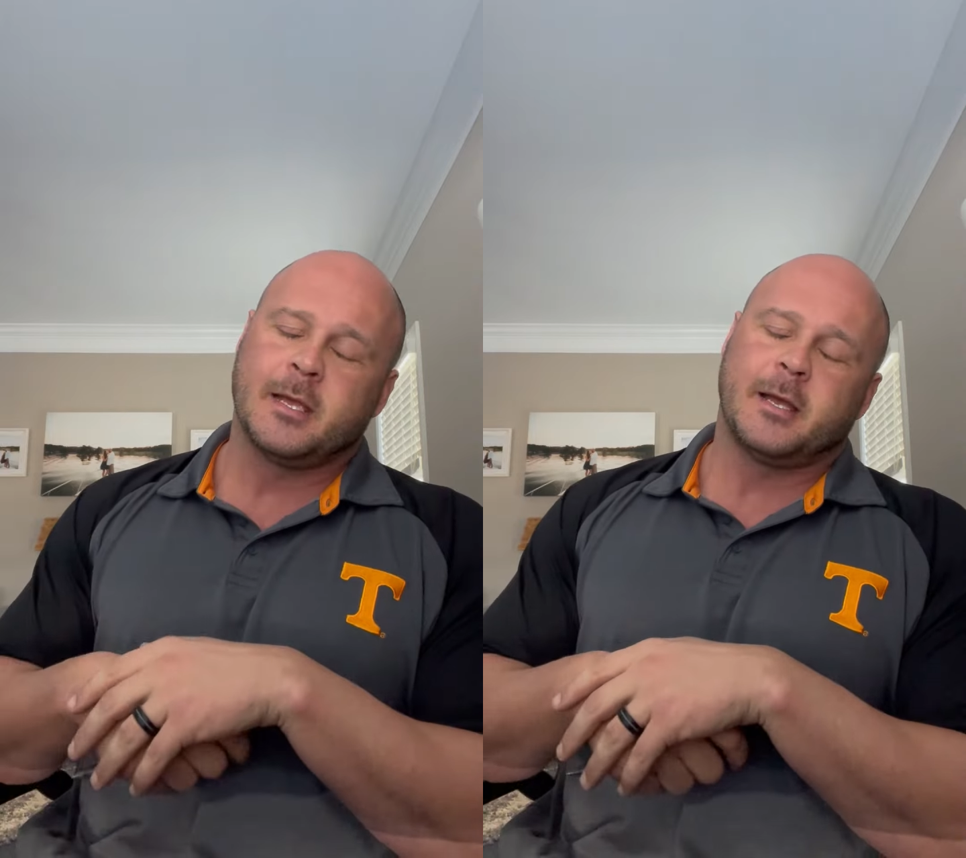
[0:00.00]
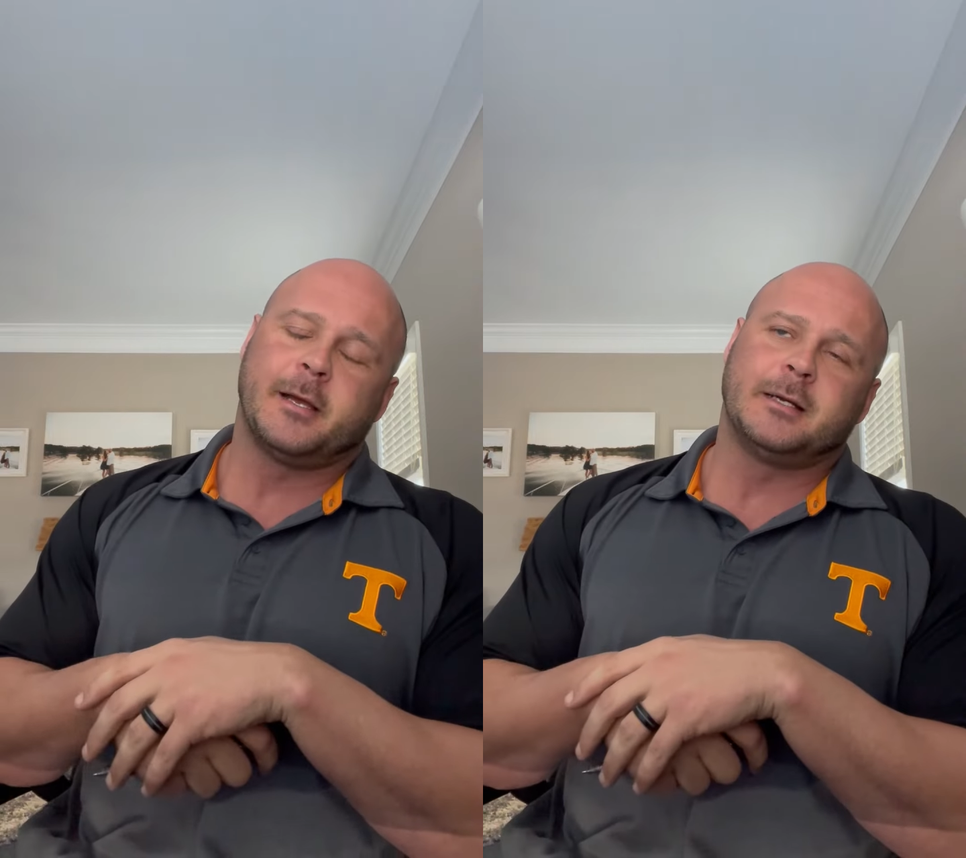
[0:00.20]

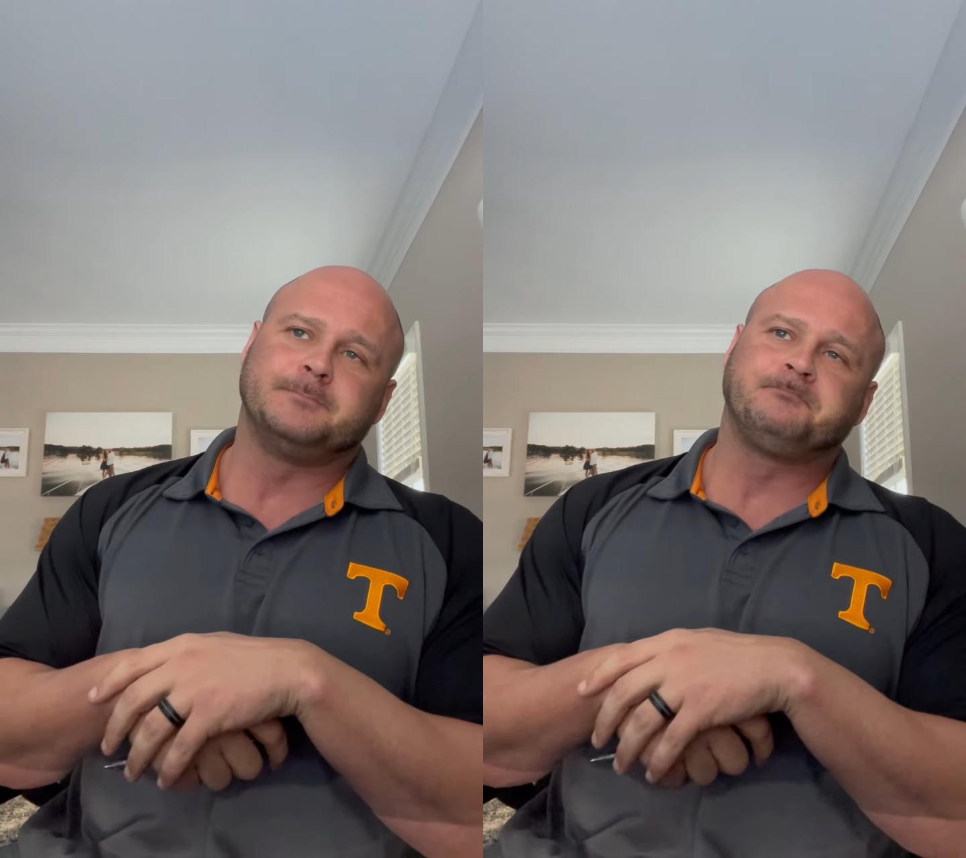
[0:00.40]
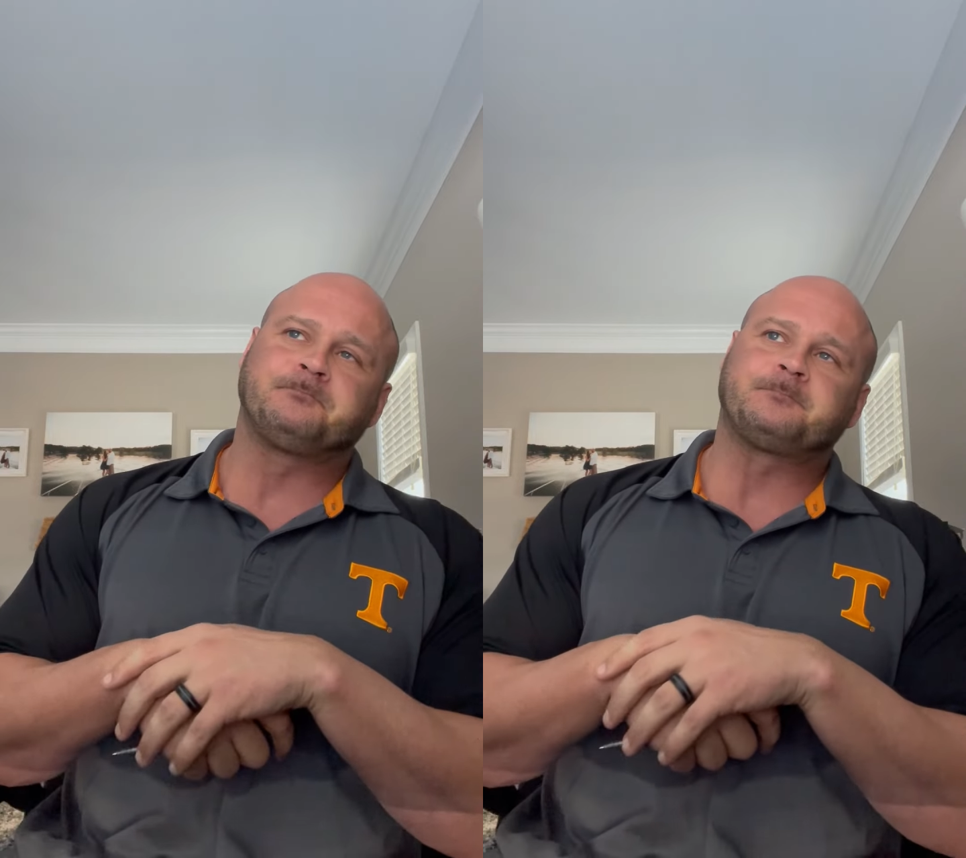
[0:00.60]

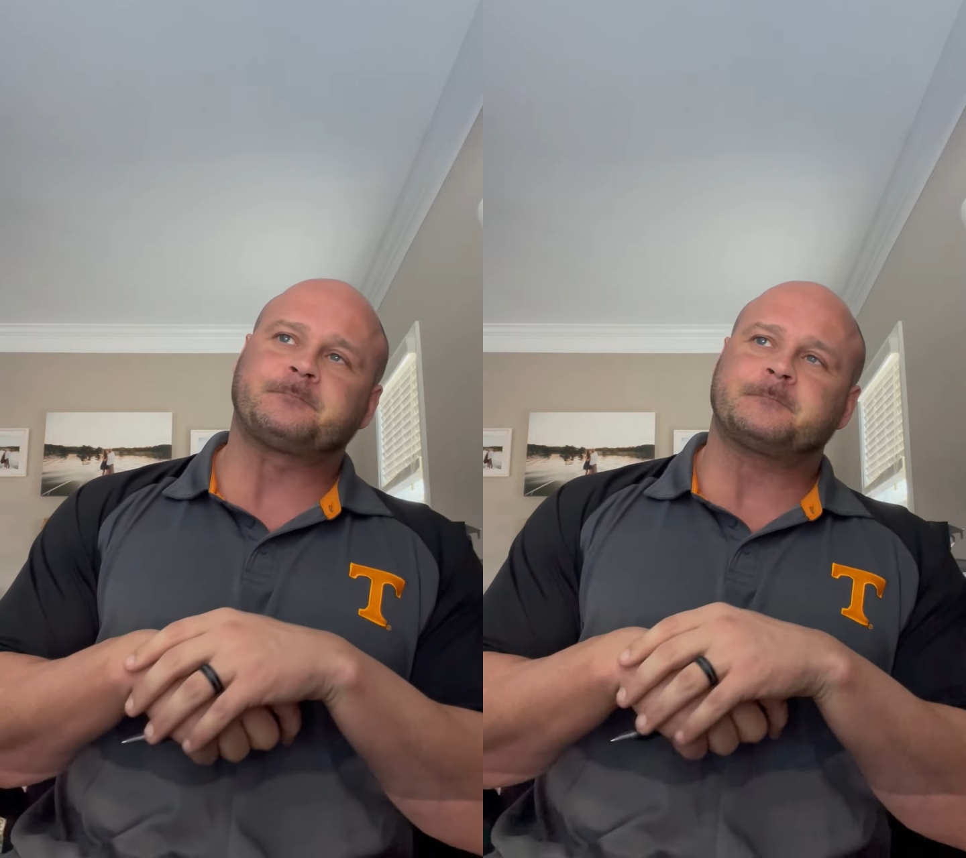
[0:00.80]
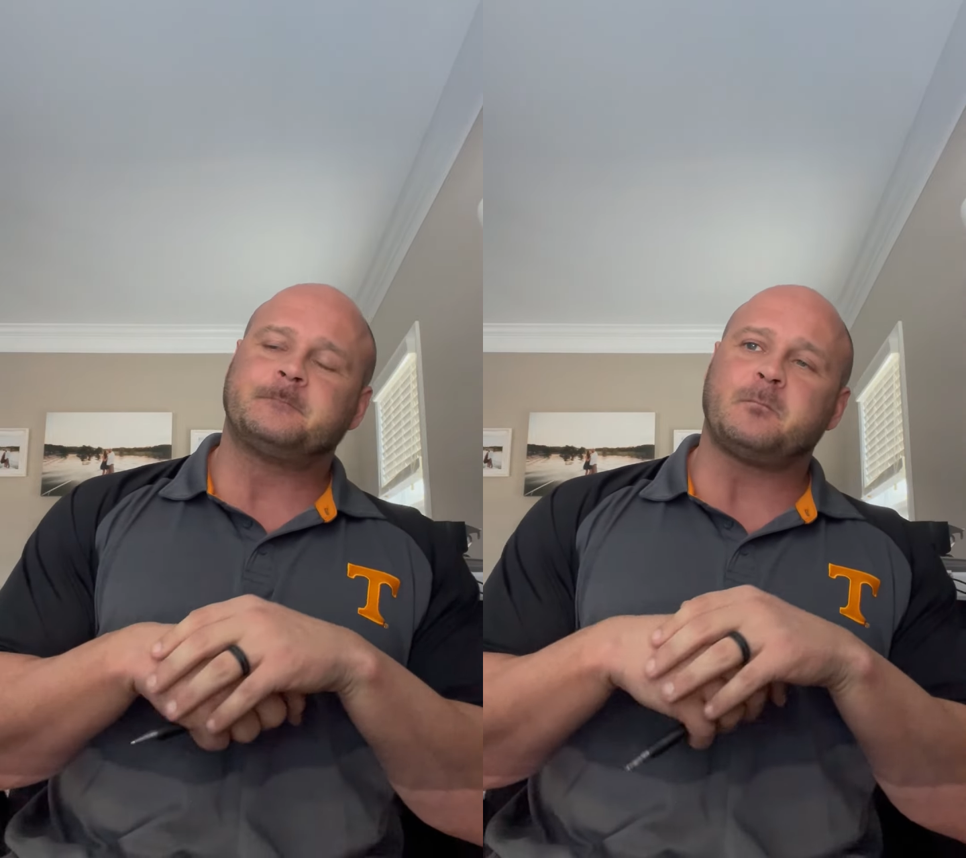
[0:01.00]
Um,
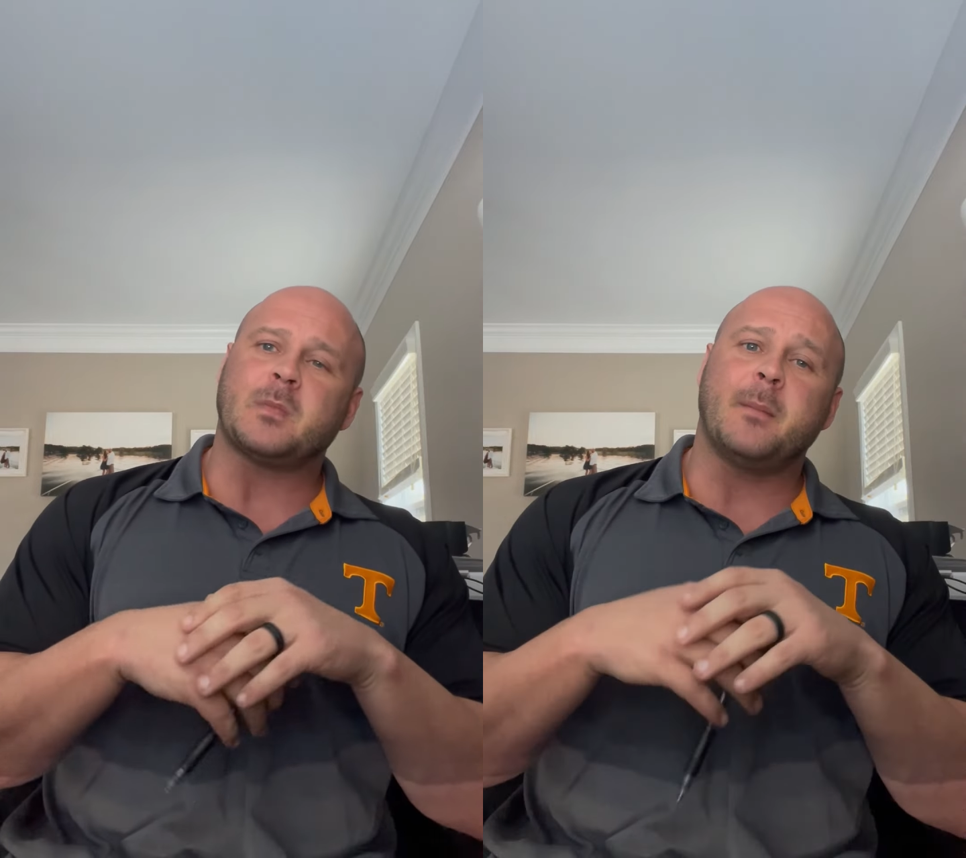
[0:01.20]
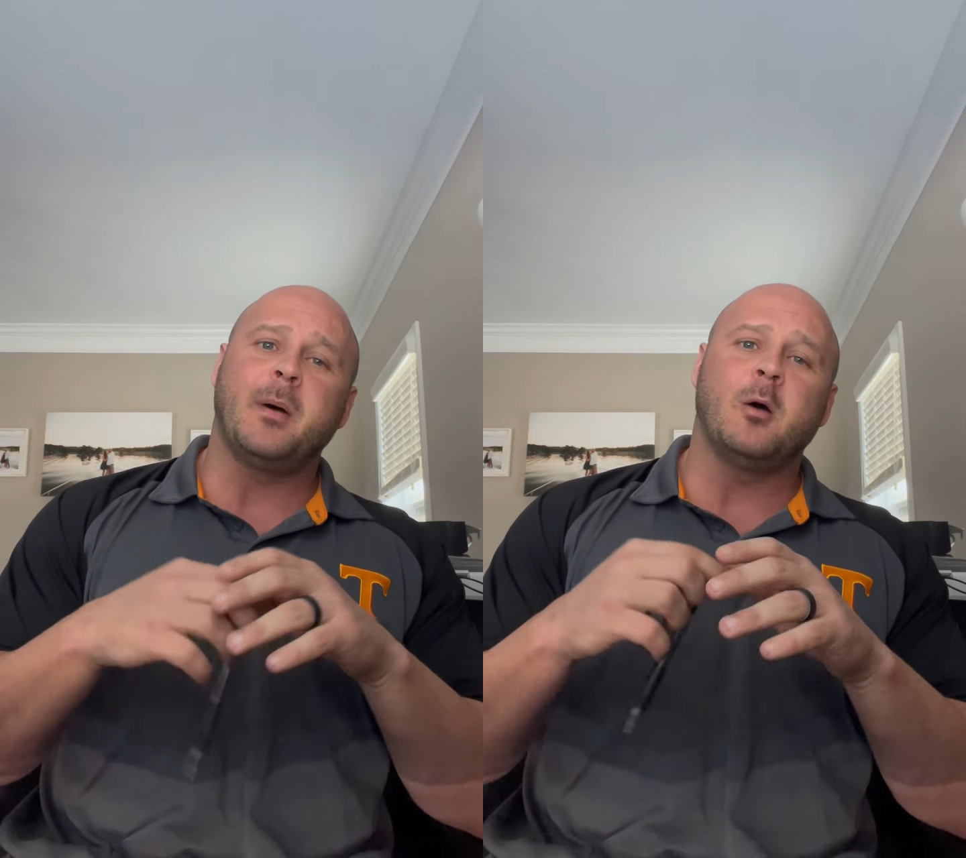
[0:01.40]

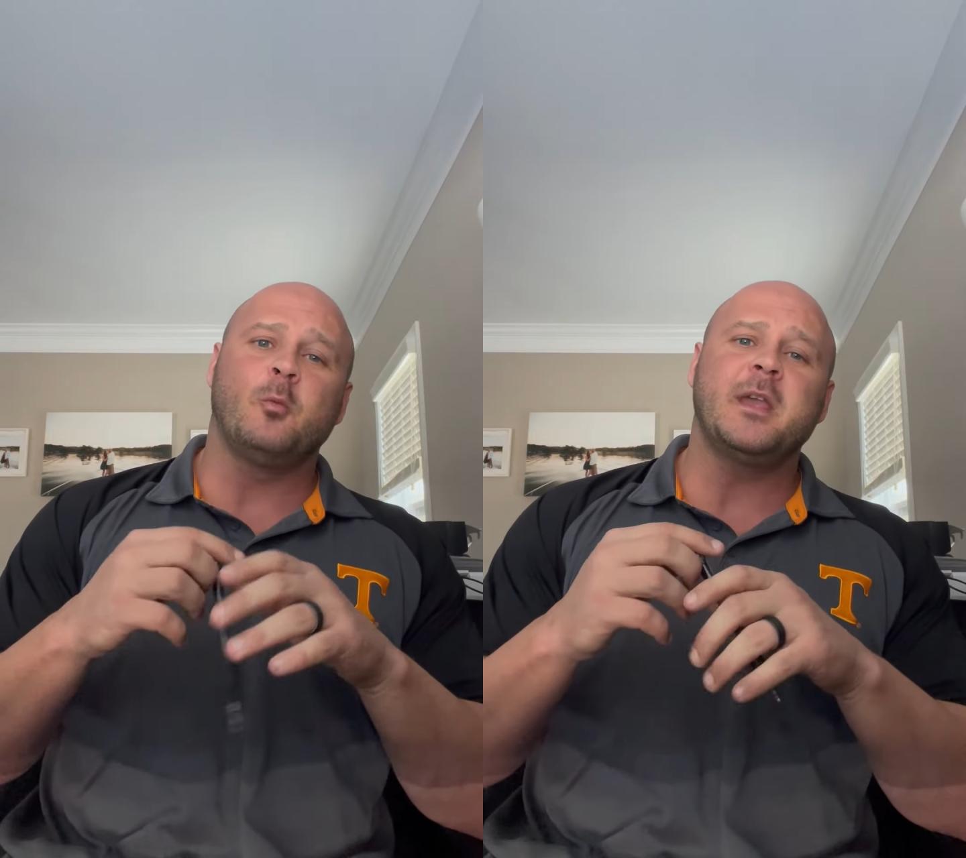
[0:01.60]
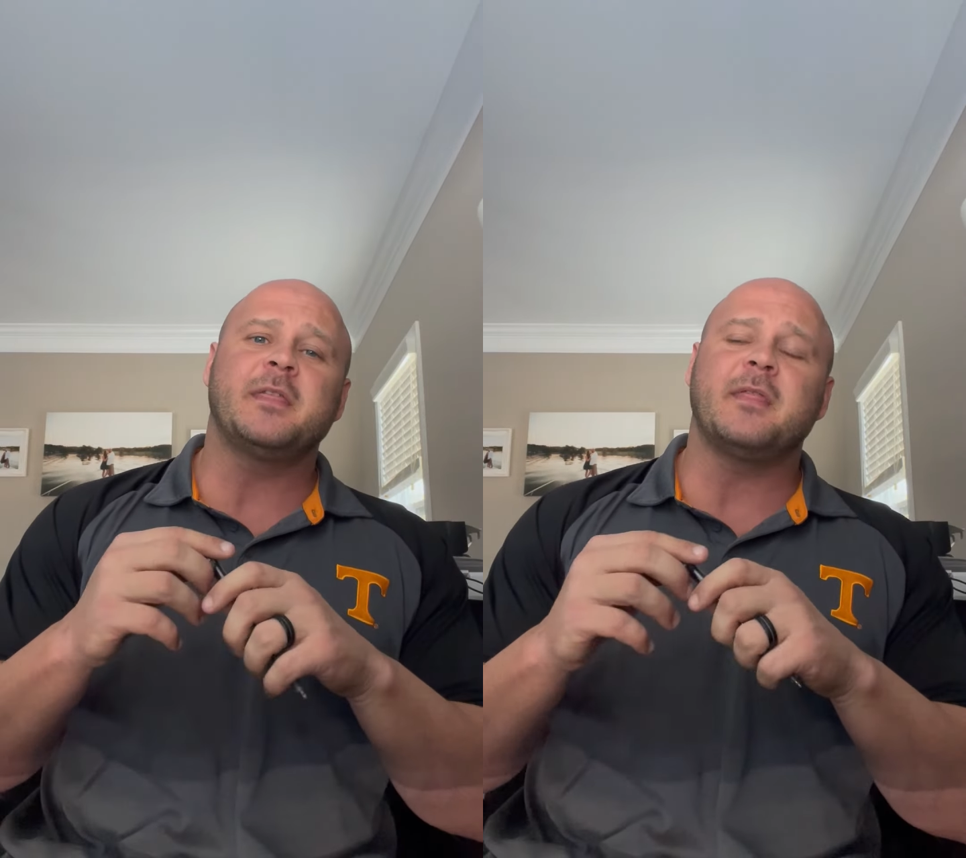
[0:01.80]
but
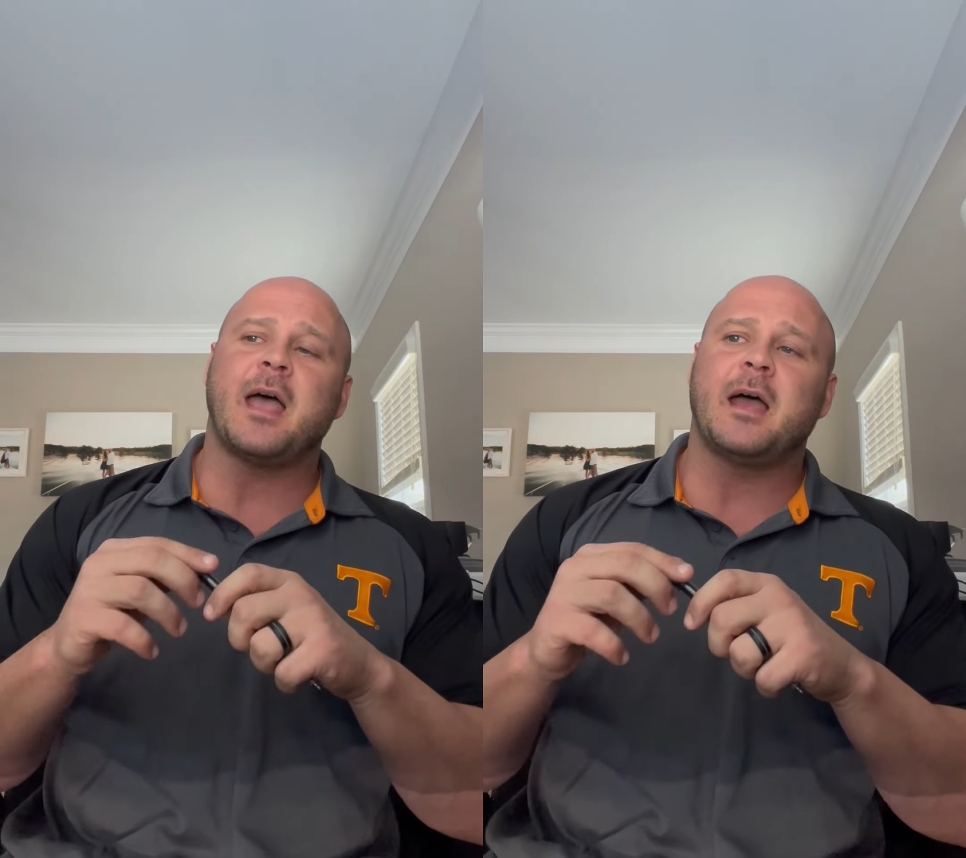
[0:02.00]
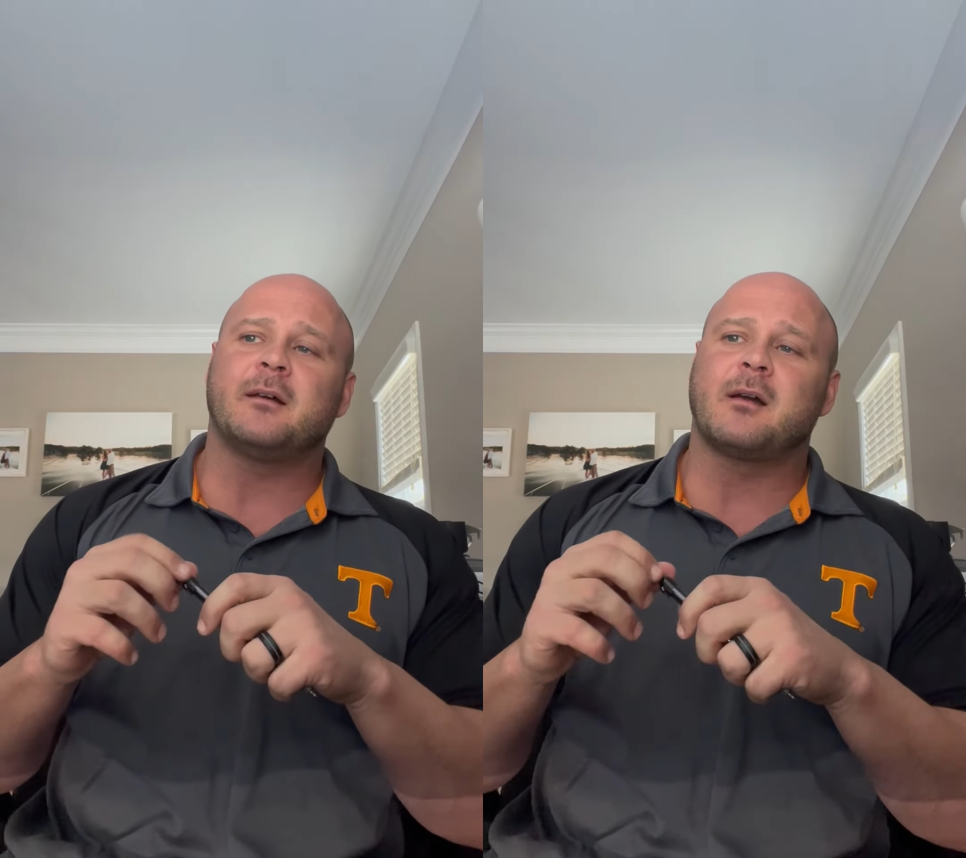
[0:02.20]
with that,